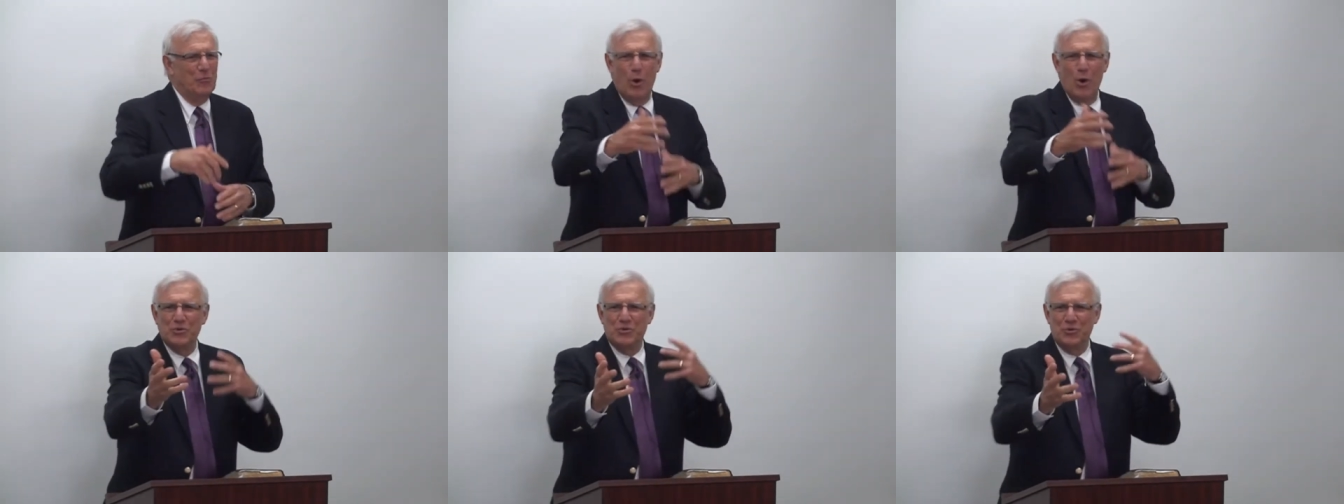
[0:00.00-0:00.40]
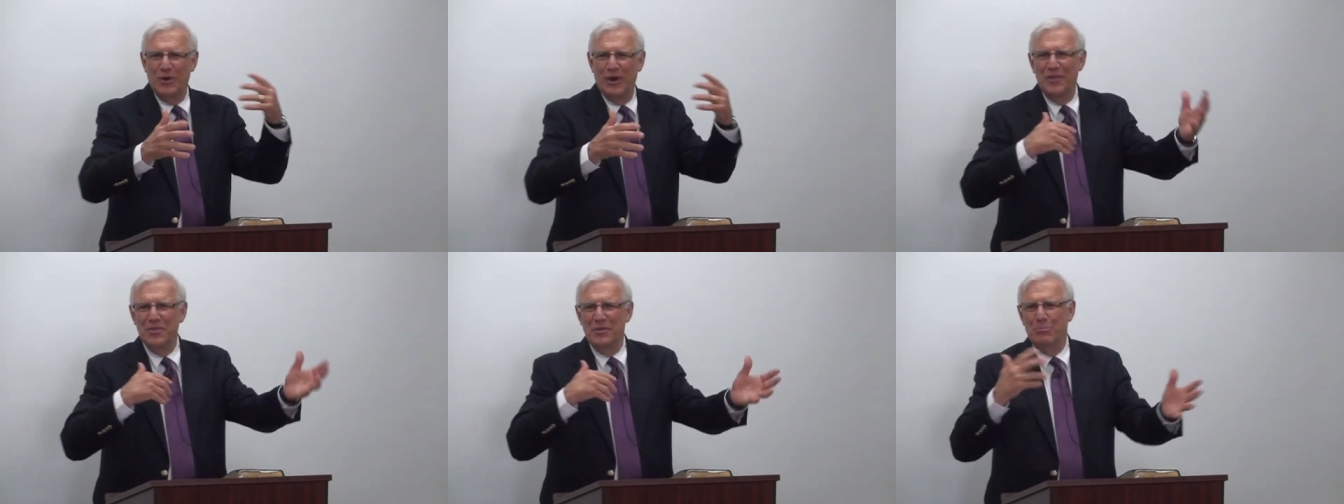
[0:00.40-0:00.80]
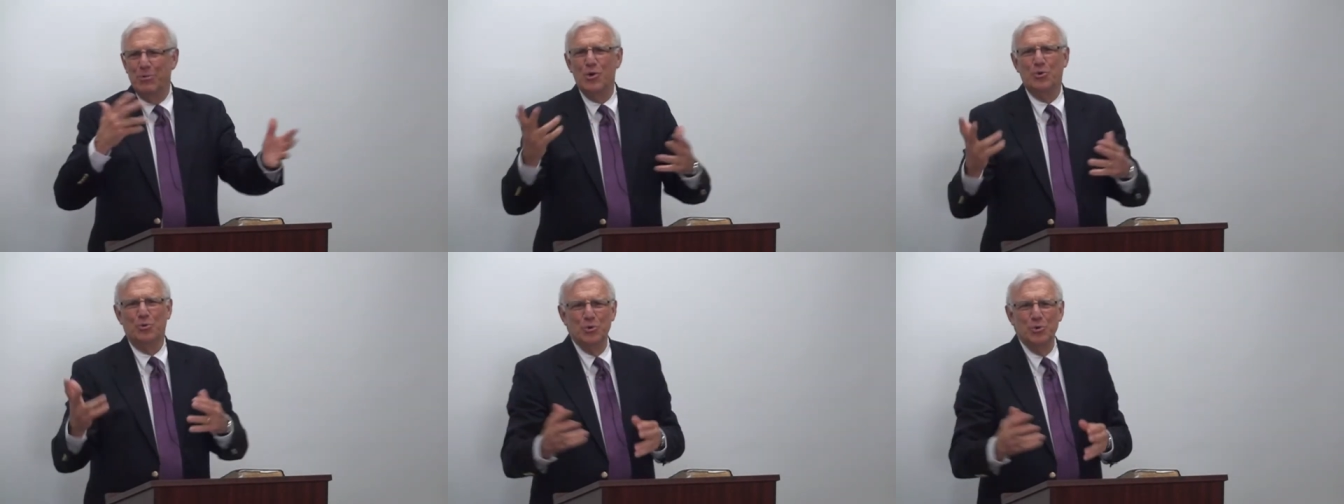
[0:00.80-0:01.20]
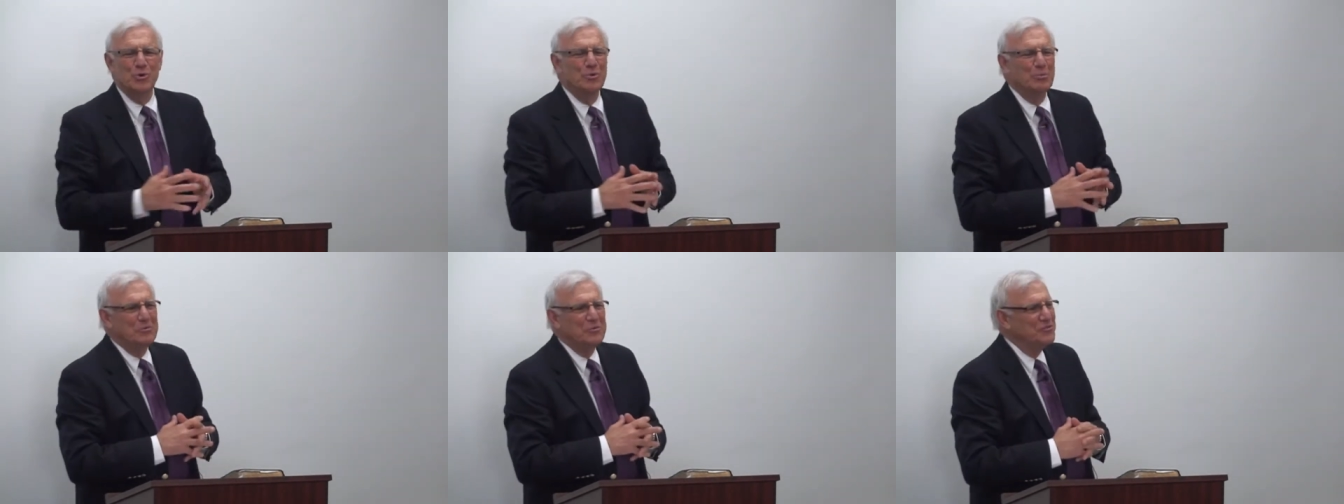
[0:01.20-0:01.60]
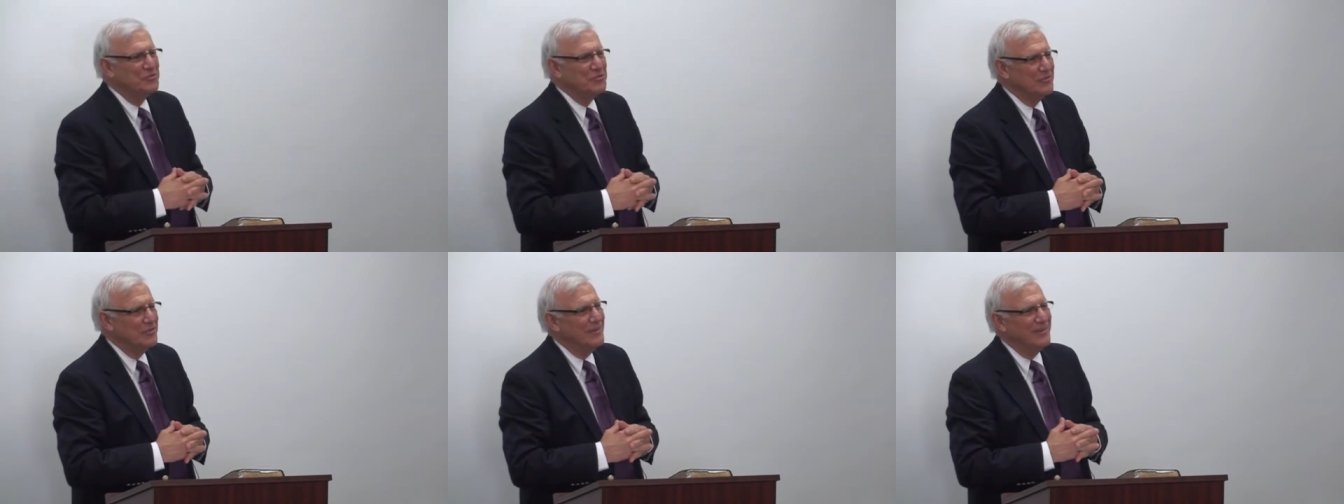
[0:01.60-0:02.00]
walked around the book
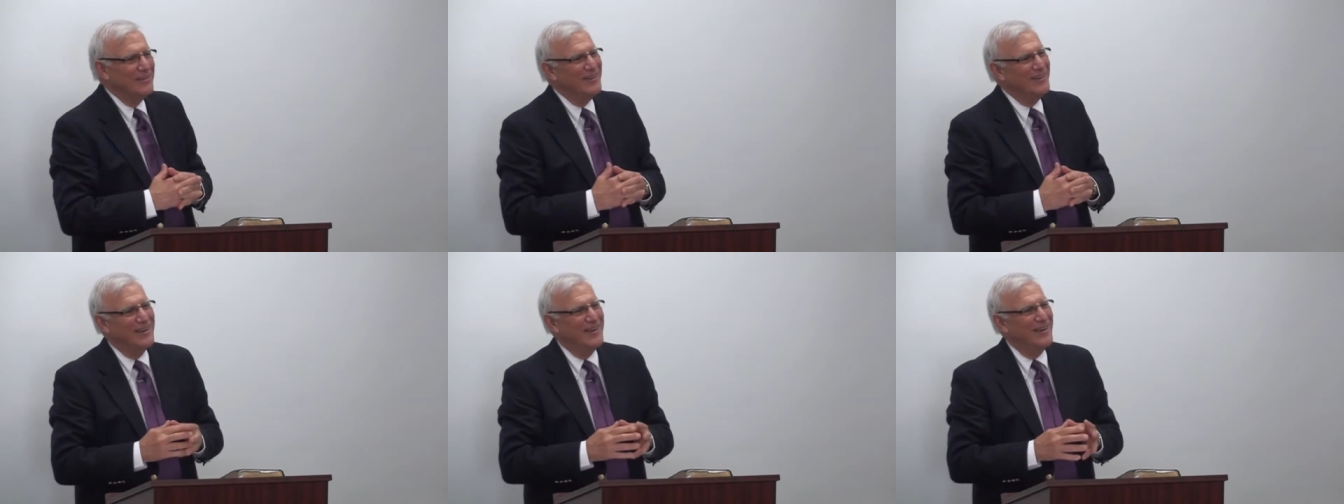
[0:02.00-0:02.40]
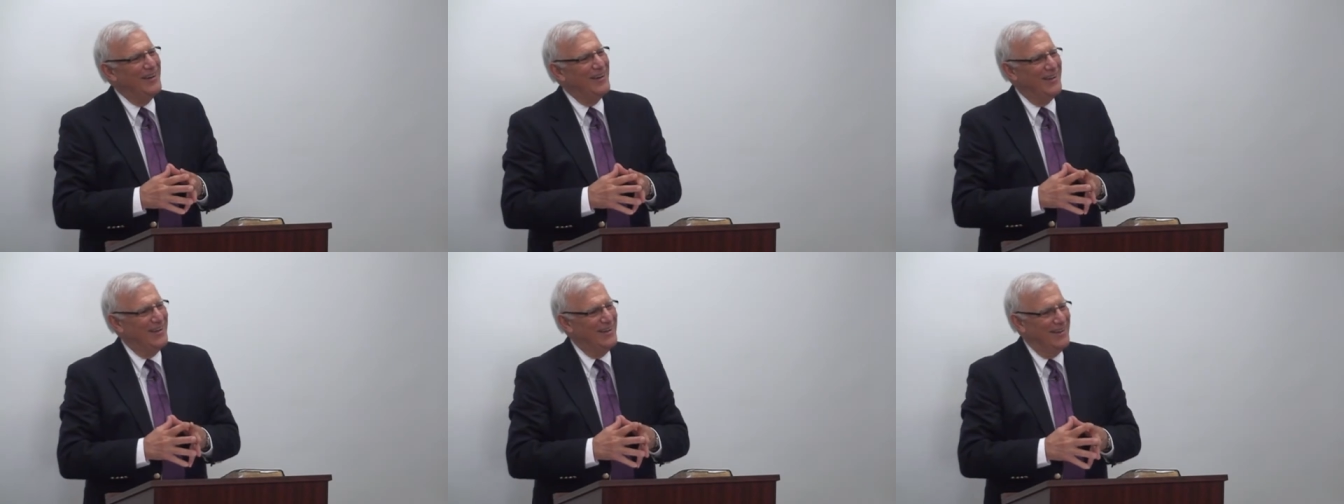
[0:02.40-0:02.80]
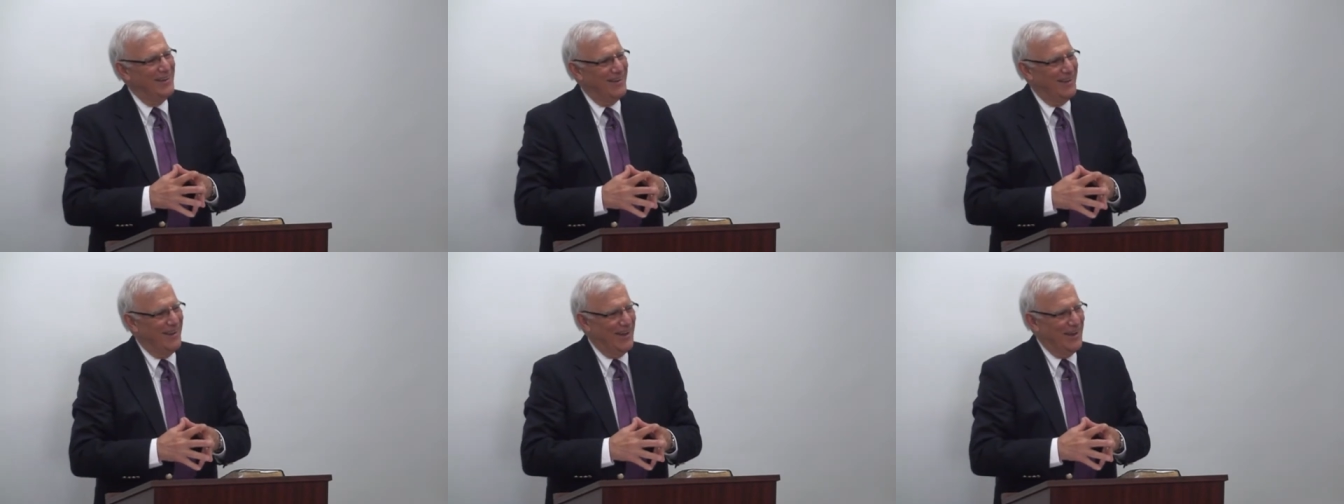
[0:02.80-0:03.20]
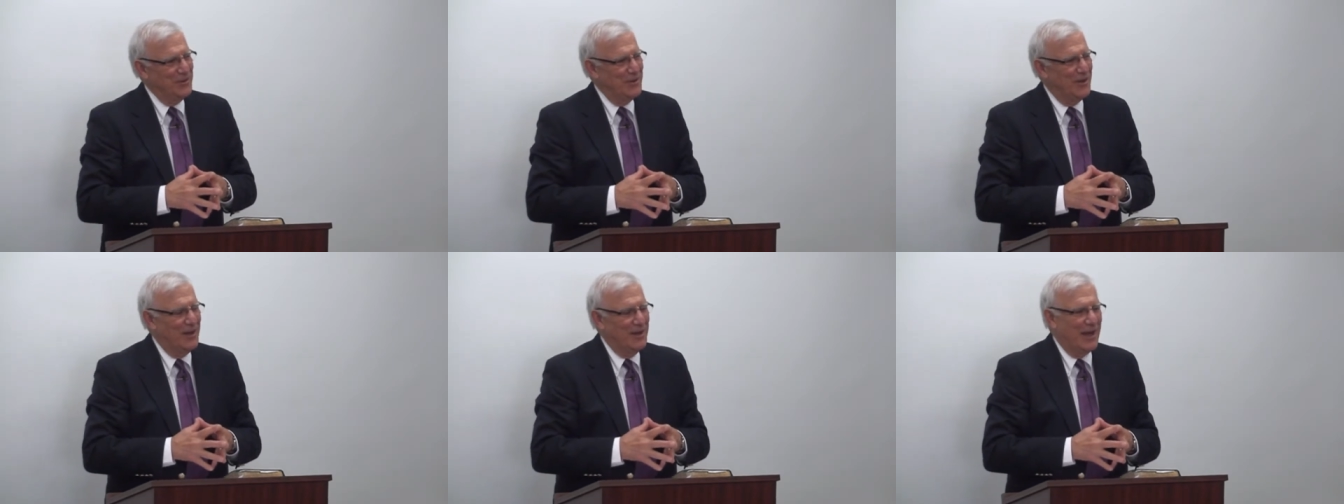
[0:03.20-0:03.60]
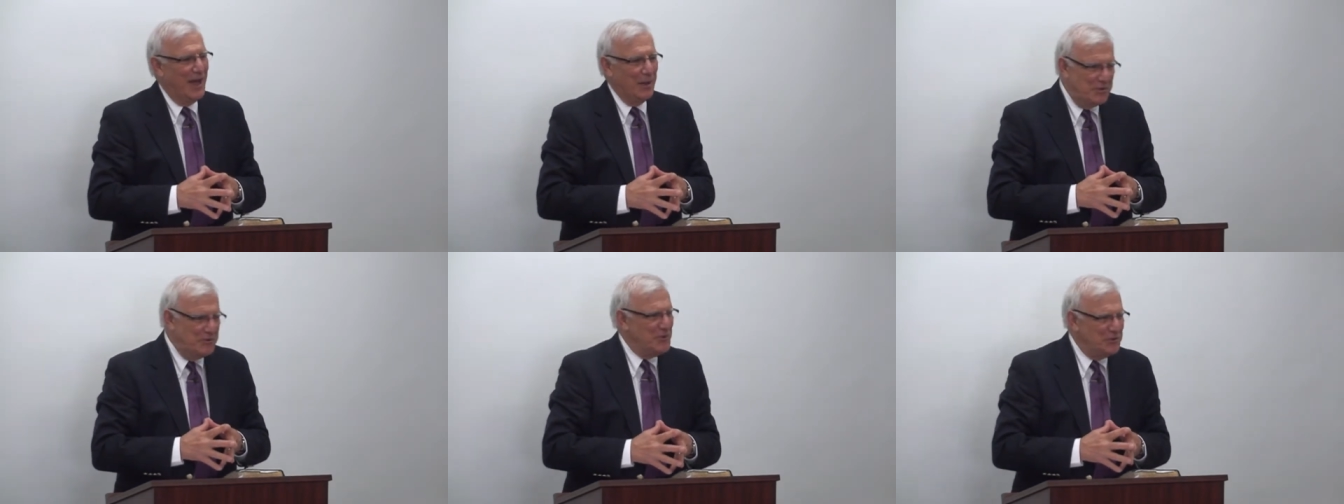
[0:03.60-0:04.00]
rooms, and uh,
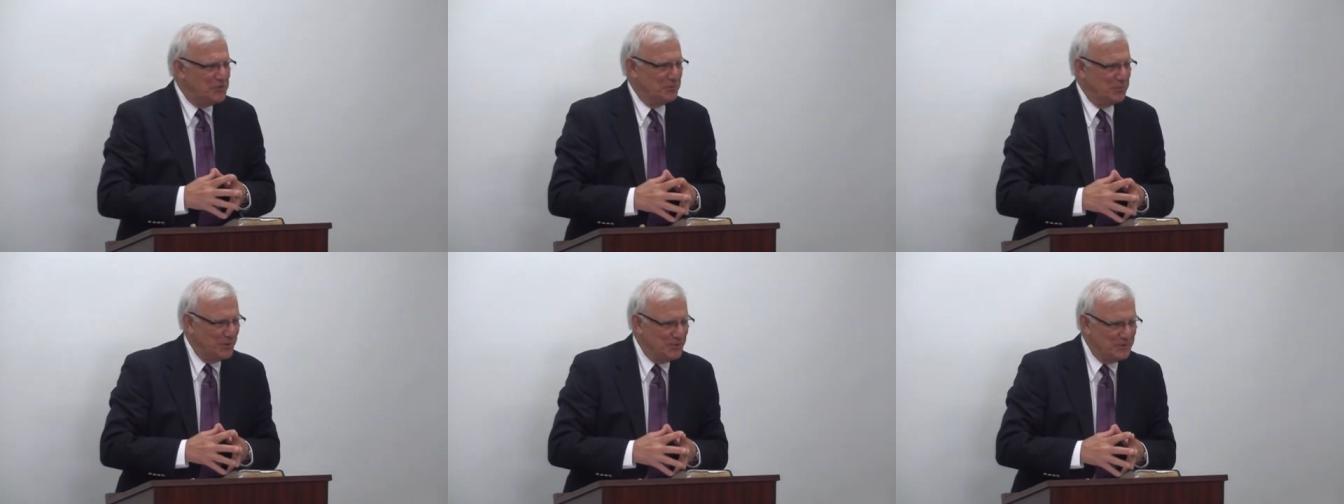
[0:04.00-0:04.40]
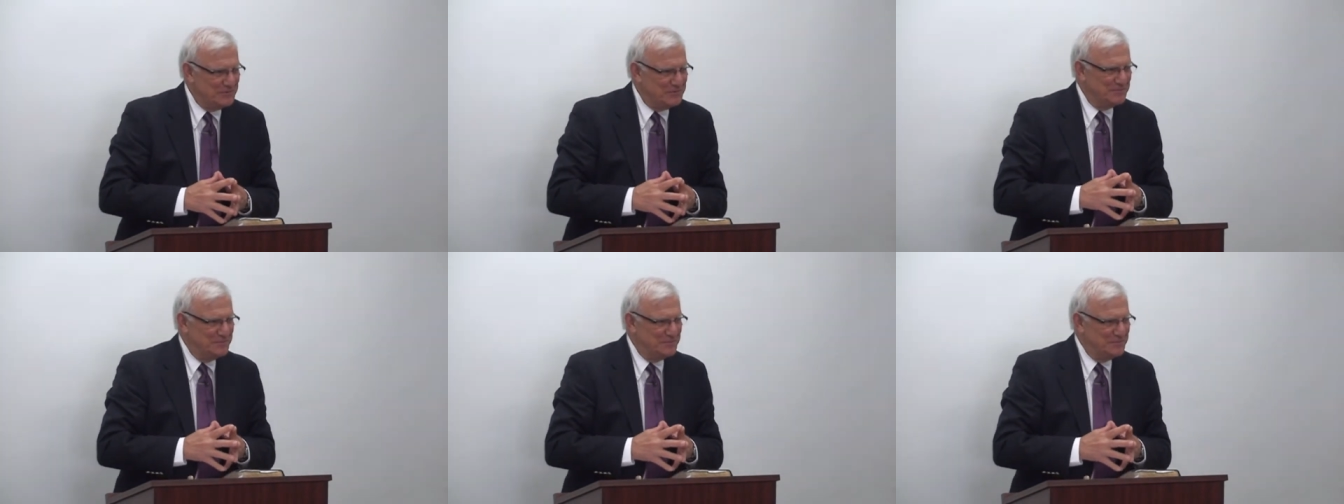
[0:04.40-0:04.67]
I'm invisible.